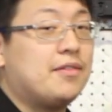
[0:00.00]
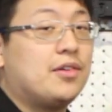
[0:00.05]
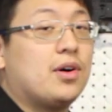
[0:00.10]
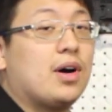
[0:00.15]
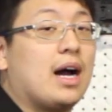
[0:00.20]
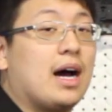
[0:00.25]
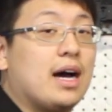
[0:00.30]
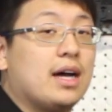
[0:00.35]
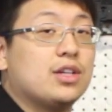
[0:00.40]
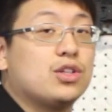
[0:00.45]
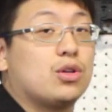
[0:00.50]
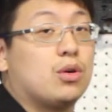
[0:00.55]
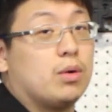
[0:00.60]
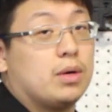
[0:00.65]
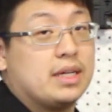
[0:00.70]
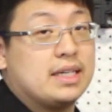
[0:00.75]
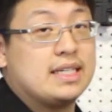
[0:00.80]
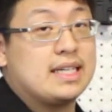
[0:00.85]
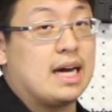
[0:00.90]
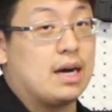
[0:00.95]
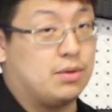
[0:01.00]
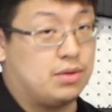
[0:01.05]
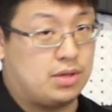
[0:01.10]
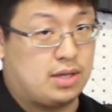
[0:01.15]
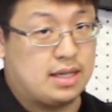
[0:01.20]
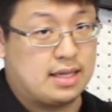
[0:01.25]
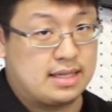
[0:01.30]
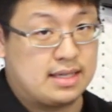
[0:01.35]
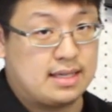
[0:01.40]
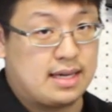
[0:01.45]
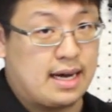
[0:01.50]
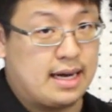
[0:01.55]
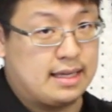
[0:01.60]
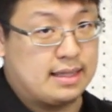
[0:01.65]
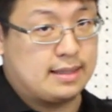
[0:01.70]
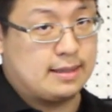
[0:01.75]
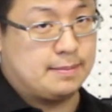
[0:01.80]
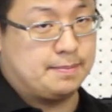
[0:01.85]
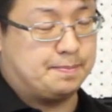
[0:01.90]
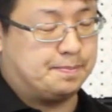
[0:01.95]
of your eyes going down to the
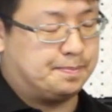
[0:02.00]
sights.